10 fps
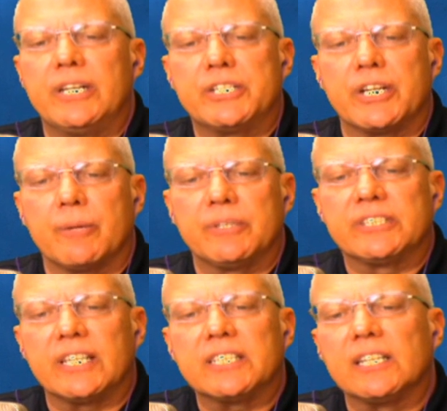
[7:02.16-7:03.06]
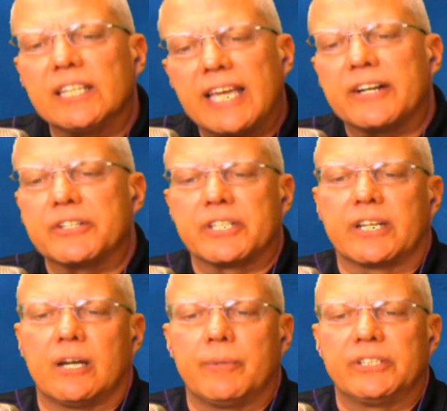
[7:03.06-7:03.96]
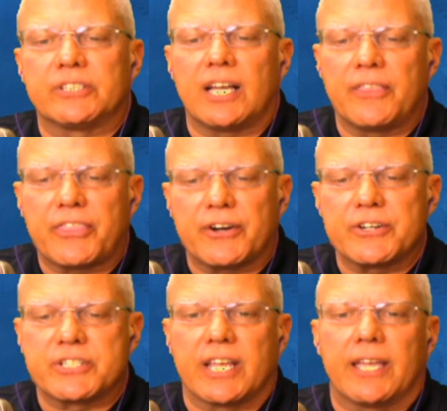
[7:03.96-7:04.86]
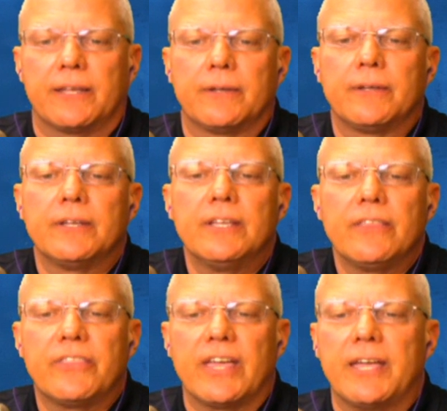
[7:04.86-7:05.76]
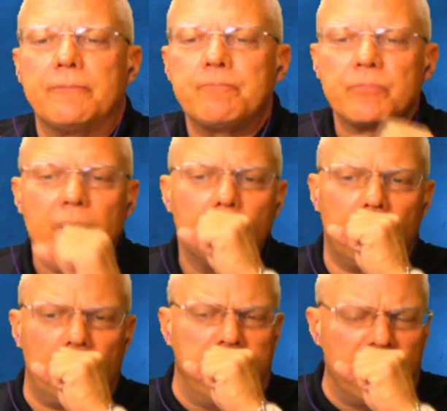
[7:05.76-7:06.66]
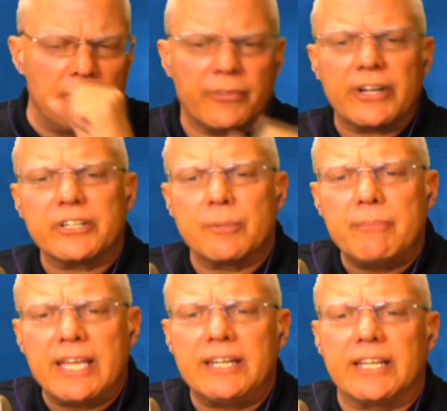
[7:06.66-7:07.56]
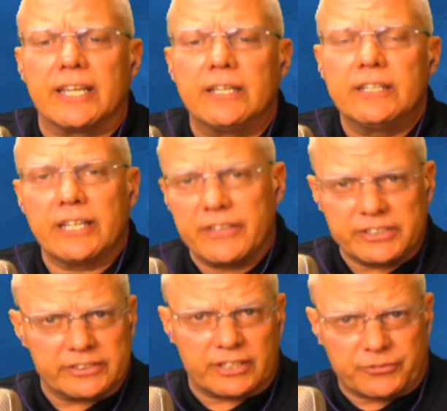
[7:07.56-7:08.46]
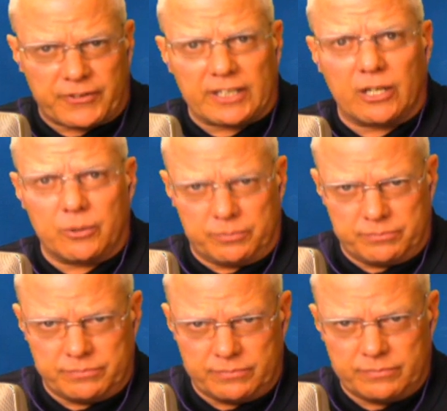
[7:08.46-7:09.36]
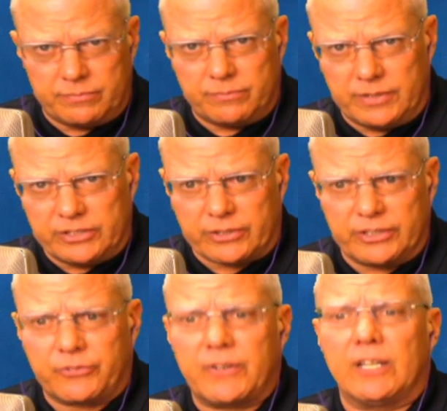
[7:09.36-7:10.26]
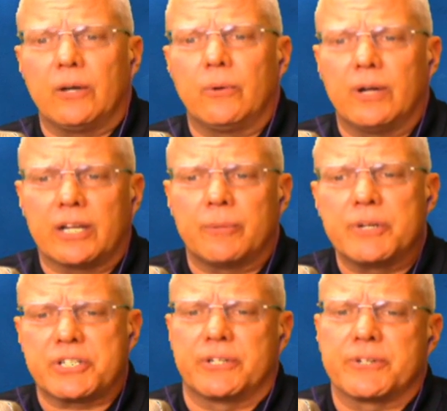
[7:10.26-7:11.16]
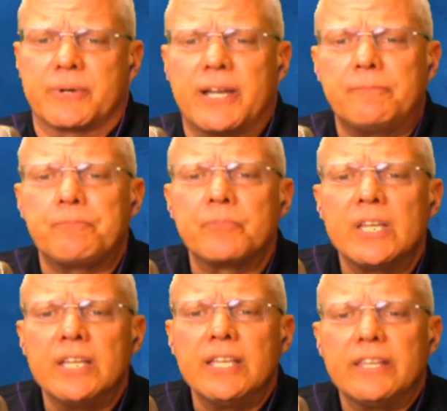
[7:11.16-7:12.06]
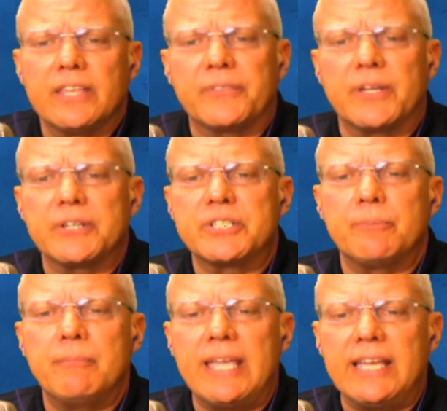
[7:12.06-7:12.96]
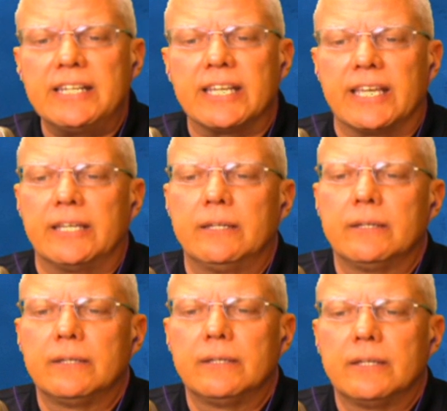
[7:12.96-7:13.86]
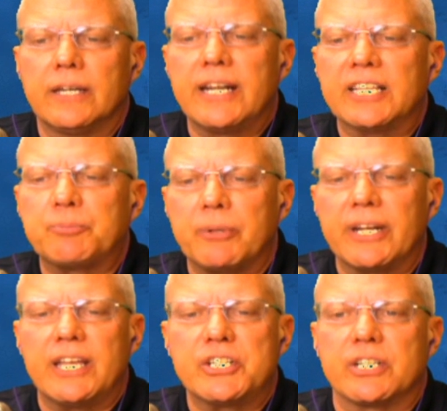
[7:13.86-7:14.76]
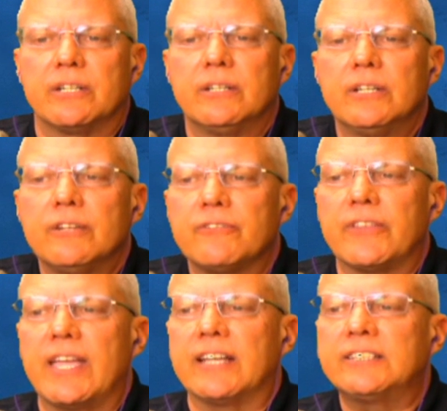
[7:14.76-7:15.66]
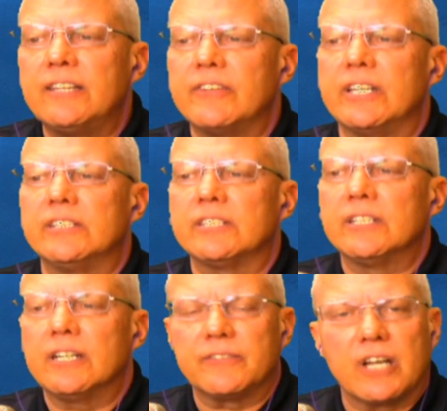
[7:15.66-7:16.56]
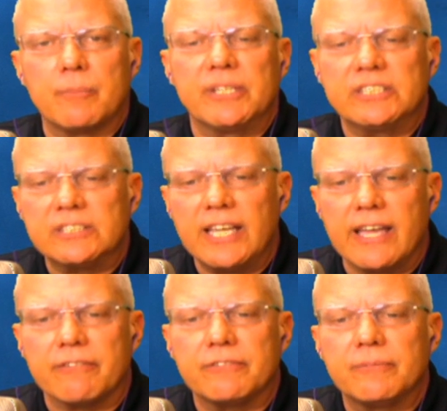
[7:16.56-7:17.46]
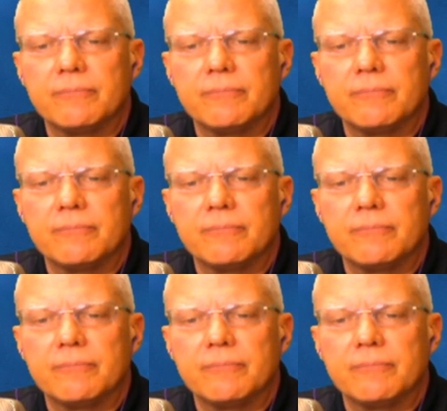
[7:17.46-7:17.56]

chairmen sent a letter to Cummings on Thursday that they're demanding. Now, this is his fellow; these are his fellow uh, commissioners, right? That they're demanding an explanation for the activities of Cummings' staff.